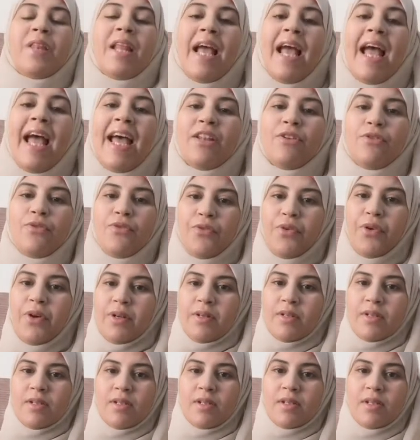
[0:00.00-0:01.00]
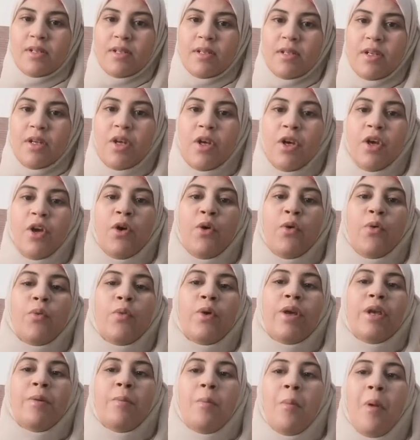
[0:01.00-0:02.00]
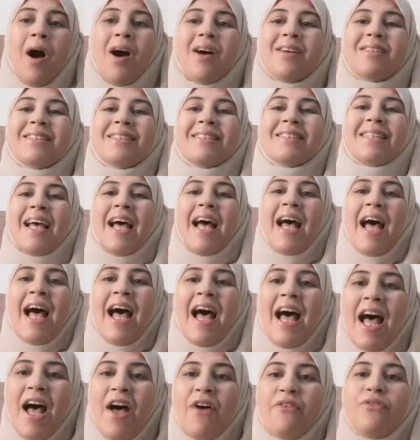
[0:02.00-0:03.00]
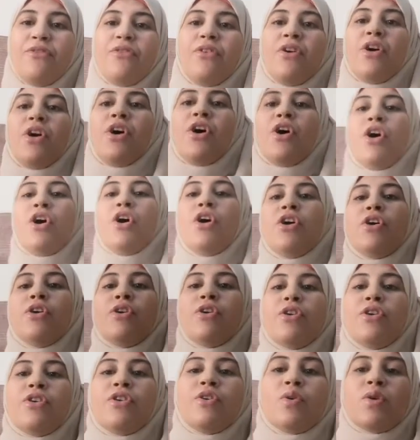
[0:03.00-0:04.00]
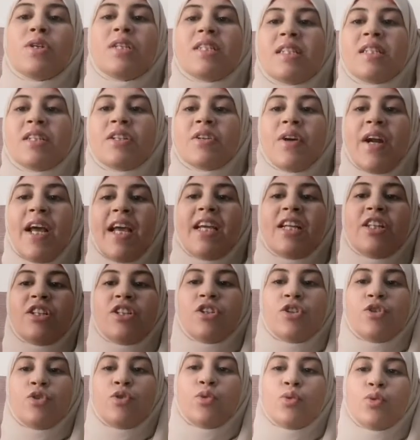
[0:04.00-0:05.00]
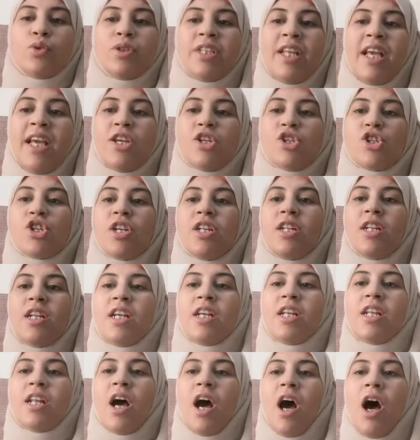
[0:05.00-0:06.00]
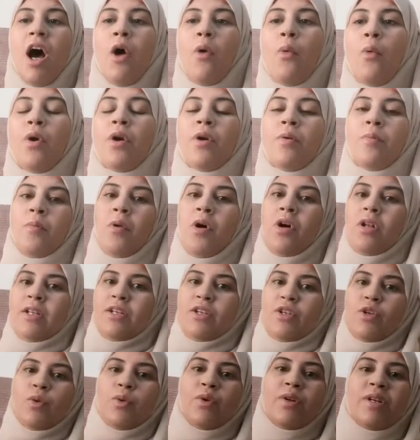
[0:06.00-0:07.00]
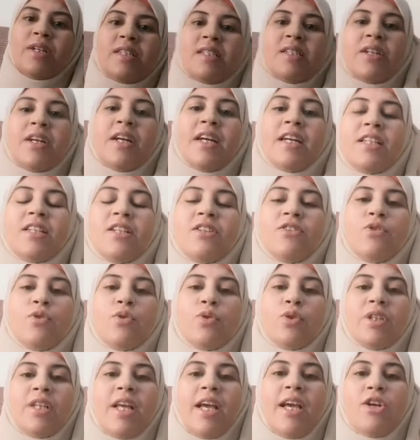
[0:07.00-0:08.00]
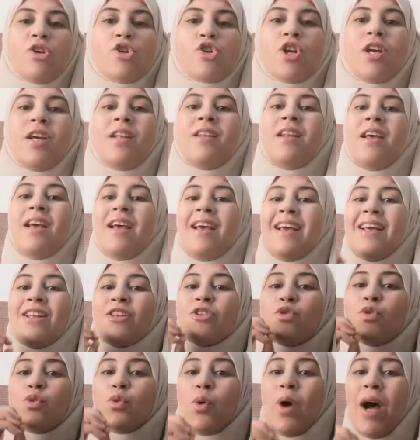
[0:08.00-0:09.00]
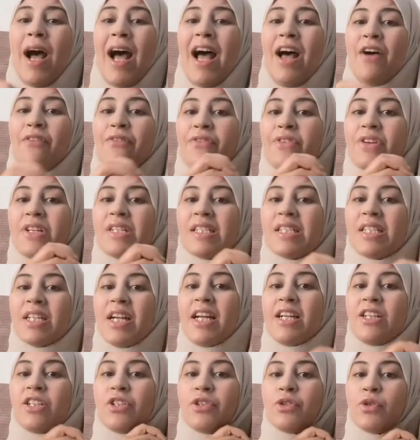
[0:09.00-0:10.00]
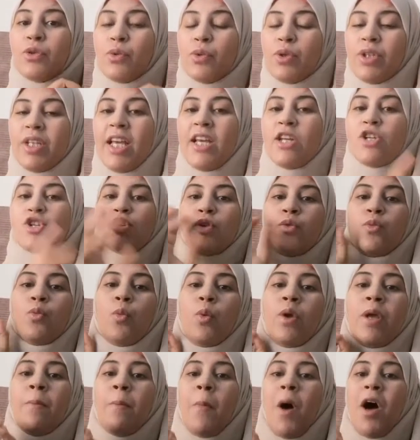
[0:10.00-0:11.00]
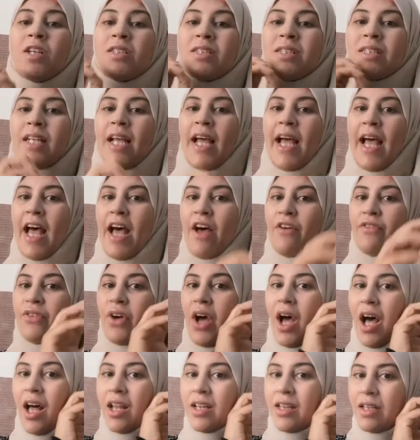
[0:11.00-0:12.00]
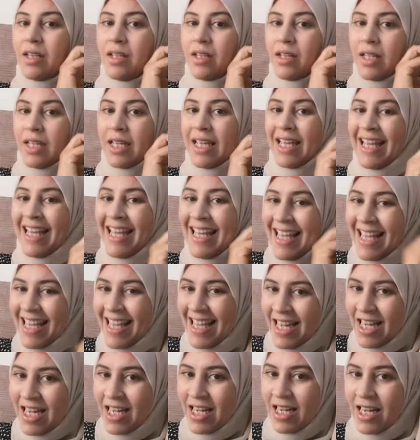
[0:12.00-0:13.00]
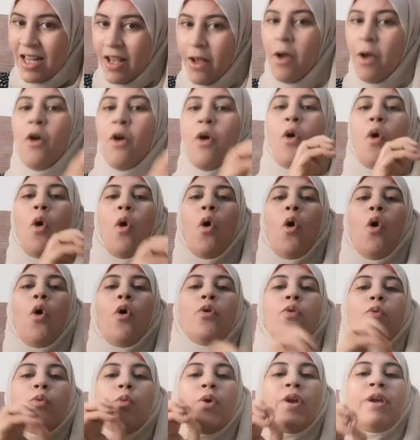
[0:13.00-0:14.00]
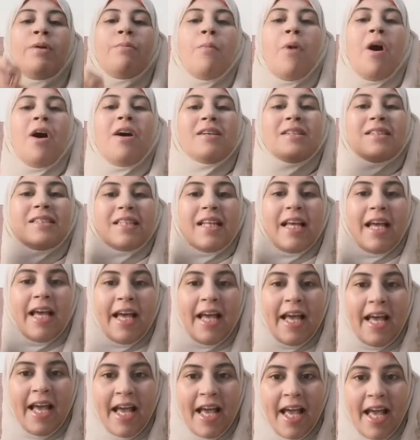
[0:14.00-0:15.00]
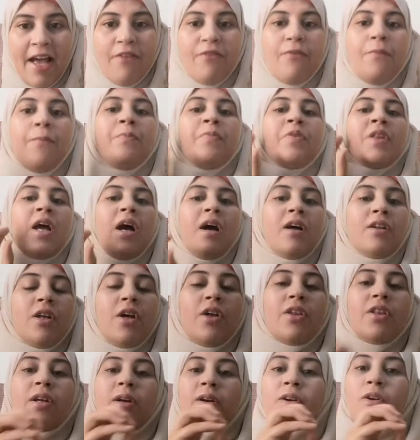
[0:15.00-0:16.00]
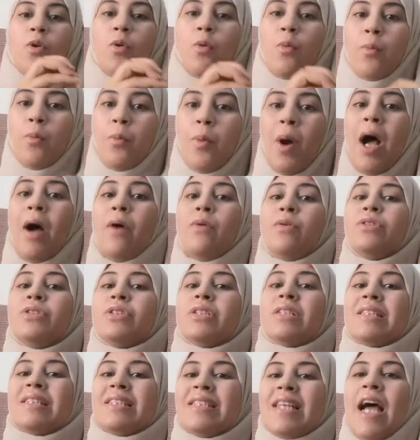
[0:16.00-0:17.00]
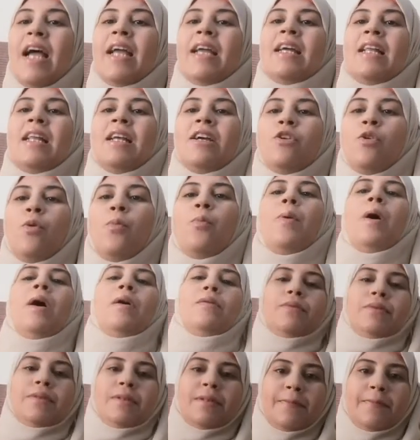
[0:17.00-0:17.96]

At first, we must have restricted rotation in our molecule. Restricted rotation, to have restricted rotation, we must have alkene or we must have another compound, cyclic compound.